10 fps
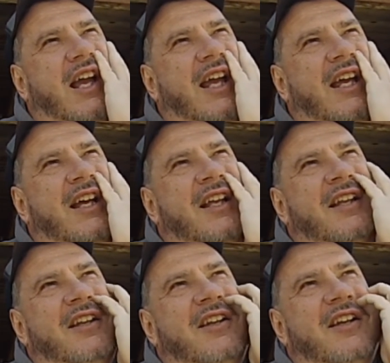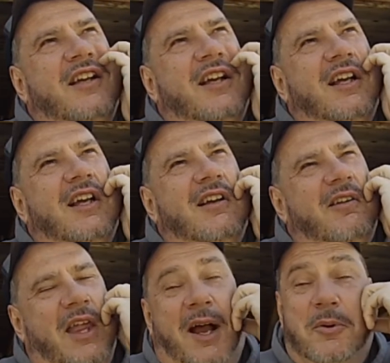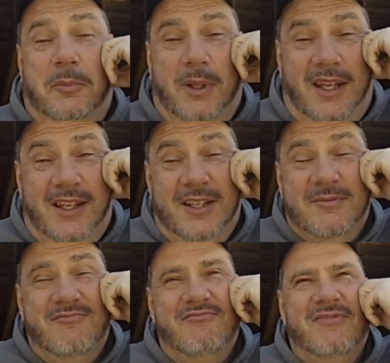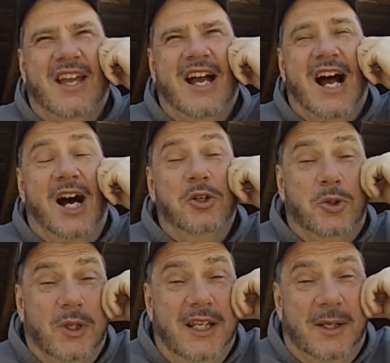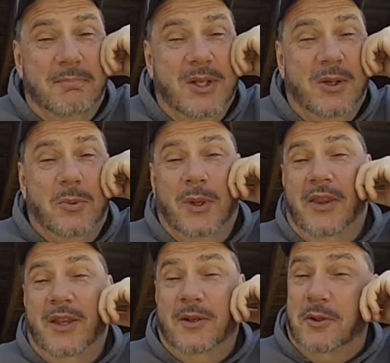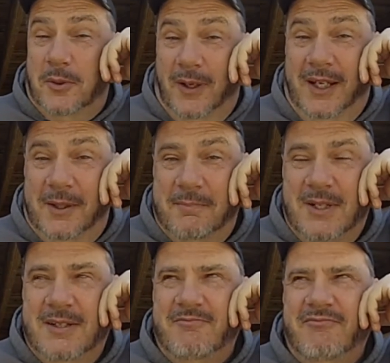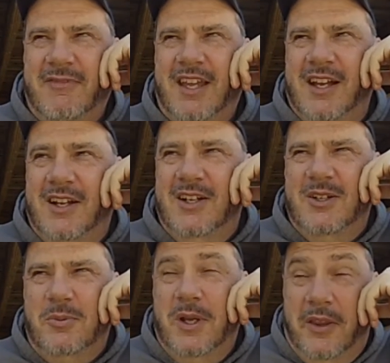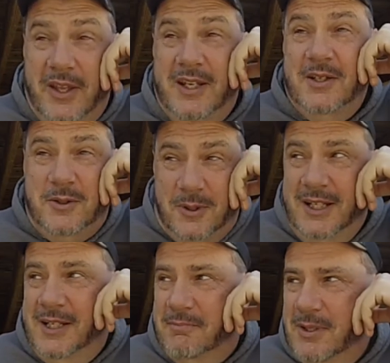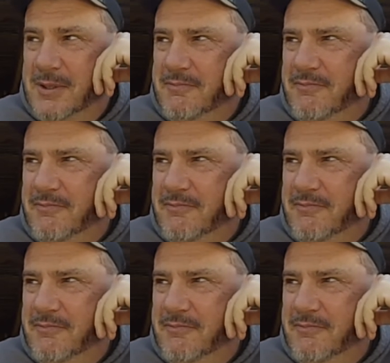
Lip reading: And that would be a dream within a dream within a dream.